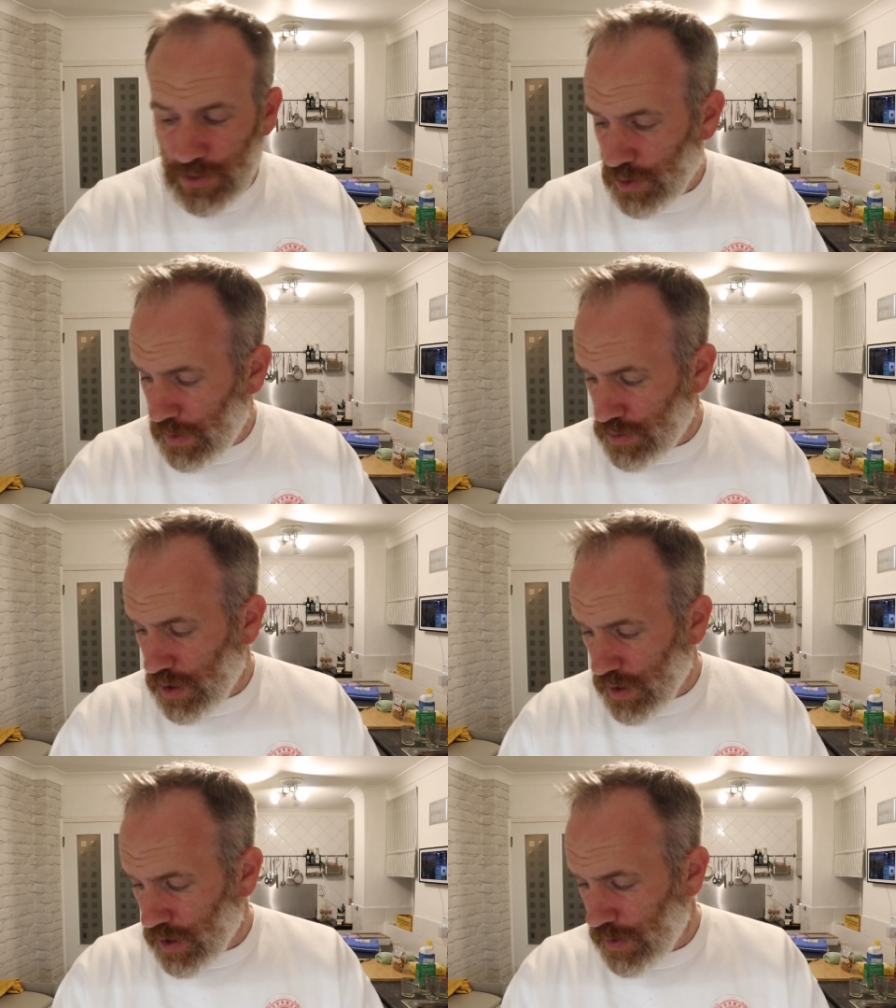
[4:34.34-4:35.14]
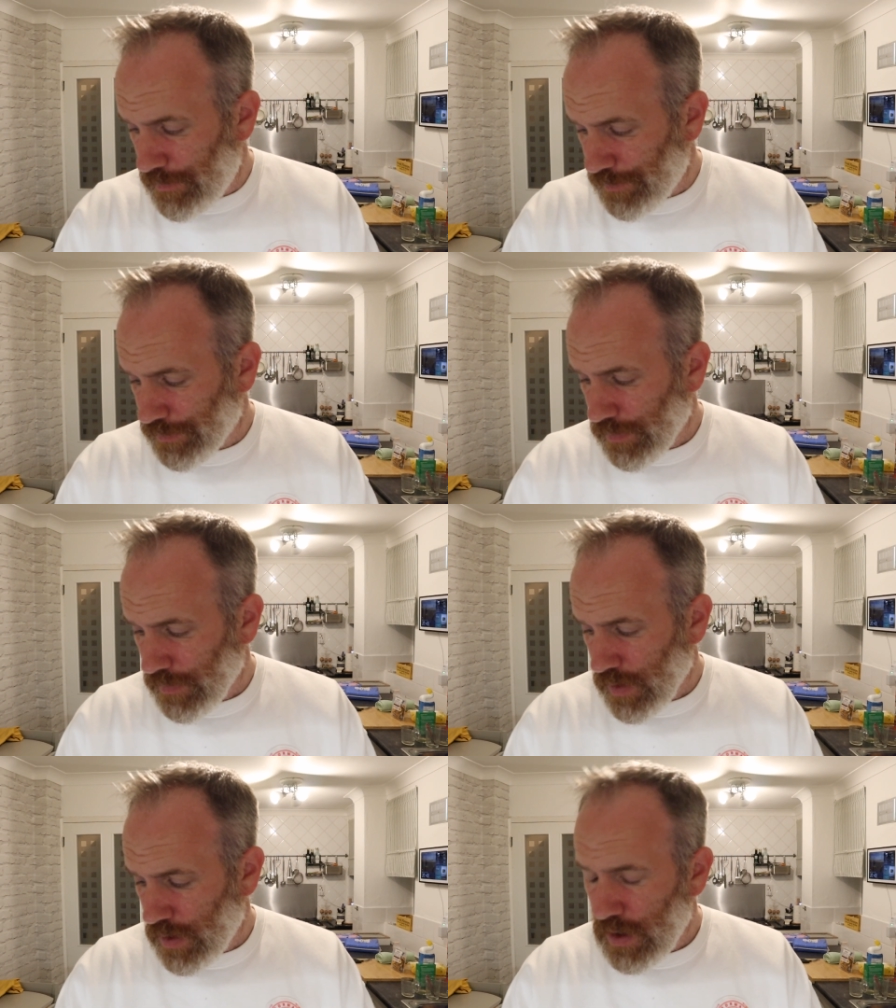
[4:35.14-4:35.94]
It's almost like a,
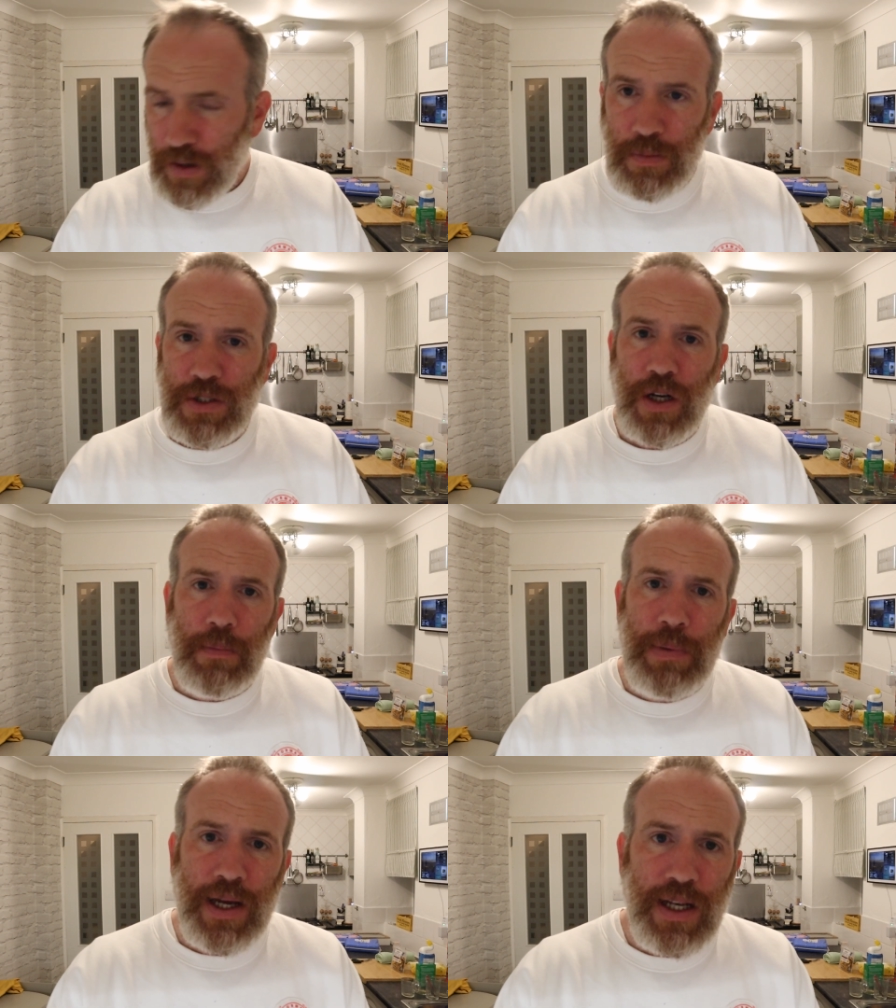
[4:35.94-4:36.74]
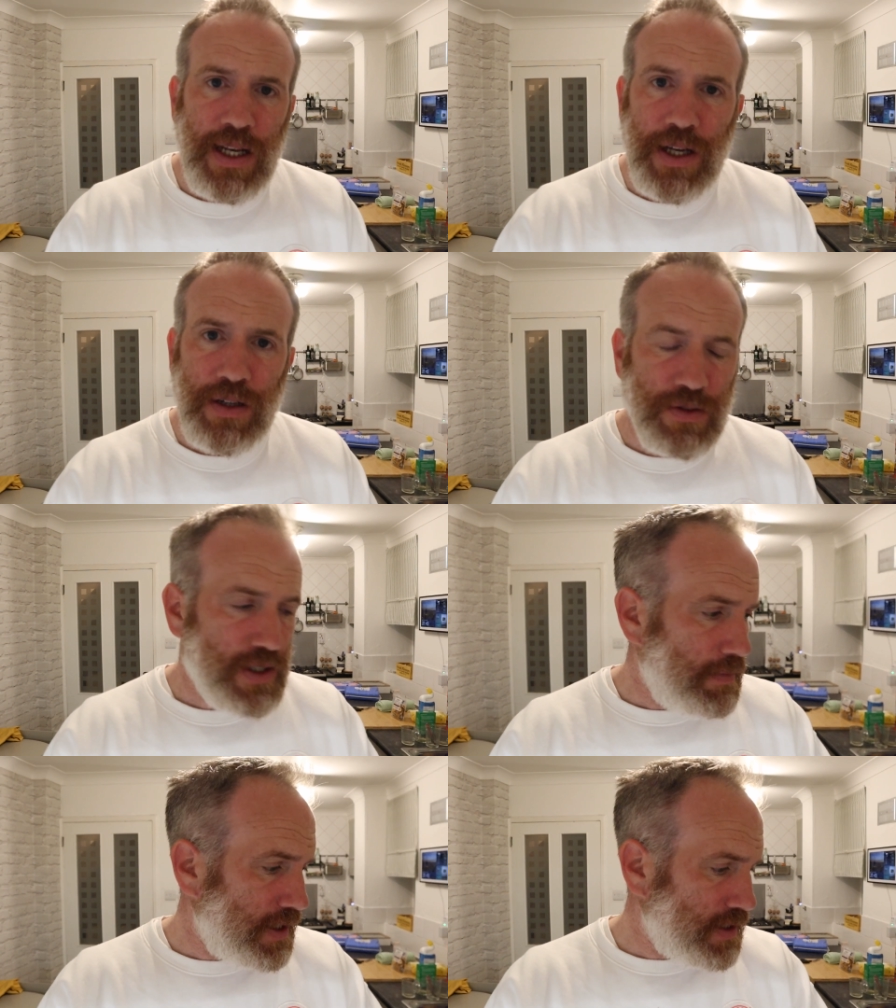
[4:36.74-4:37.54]
almost like a piccalilli or
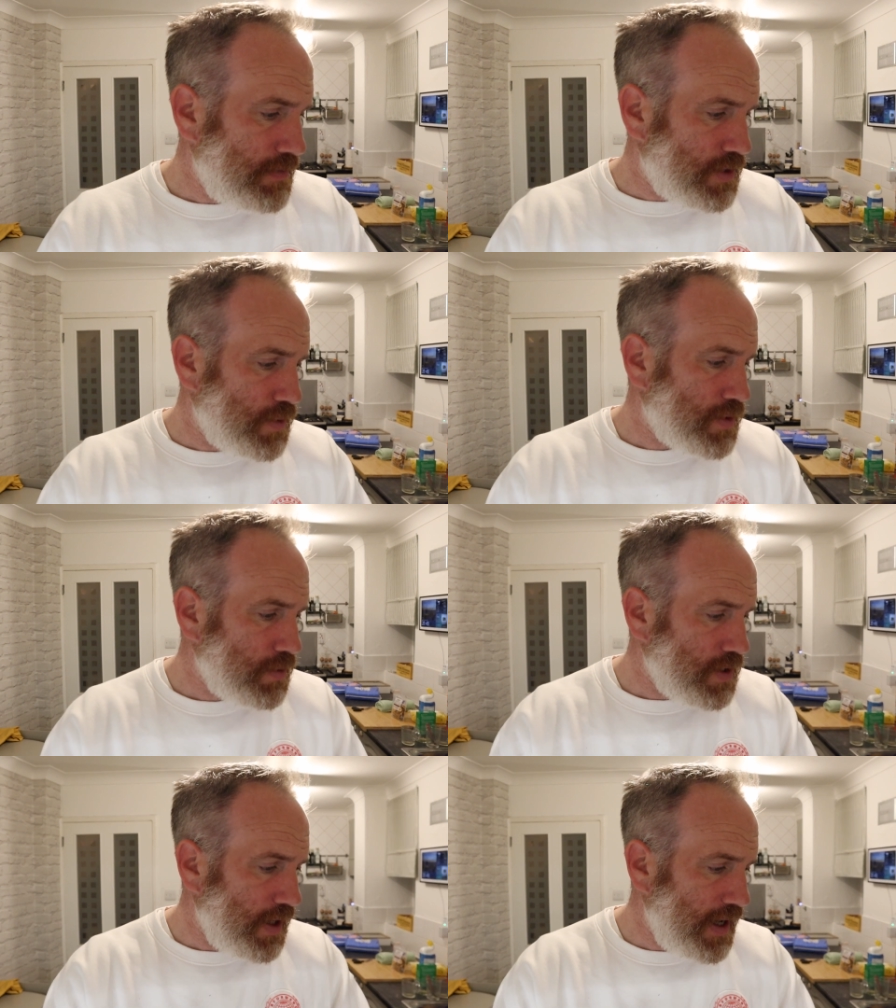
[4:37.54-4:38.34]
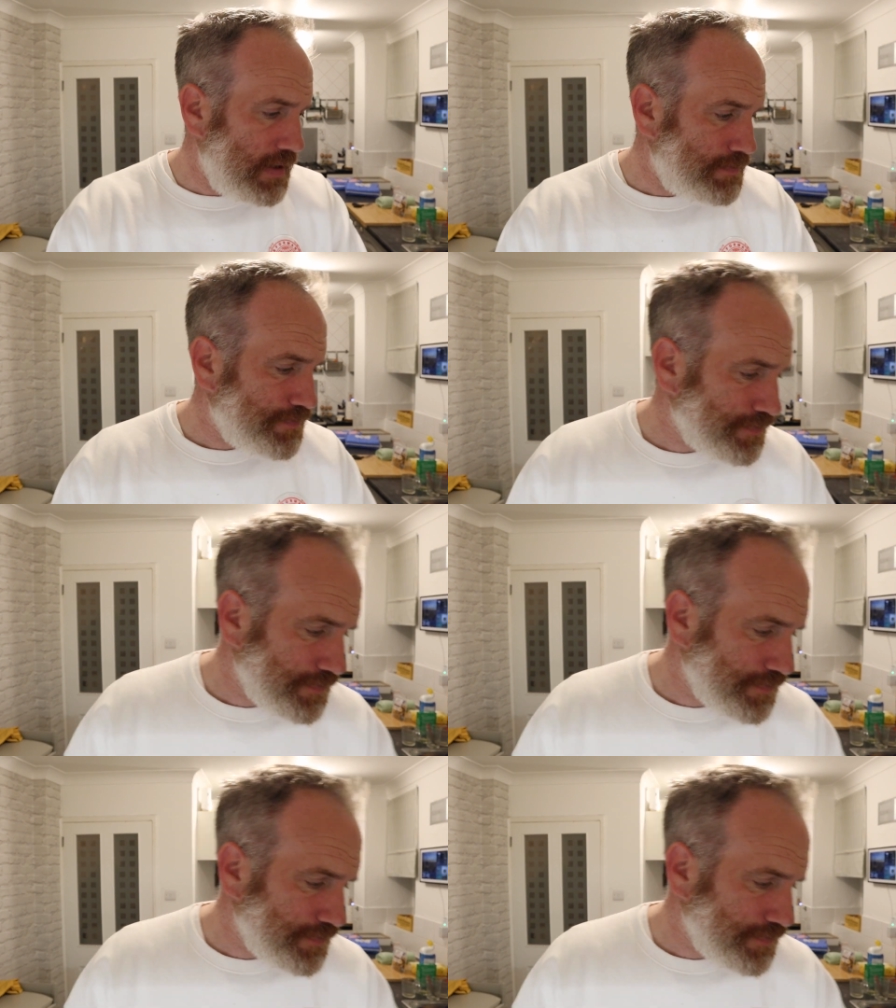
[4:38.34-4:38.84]
something, some sort of sauce like that.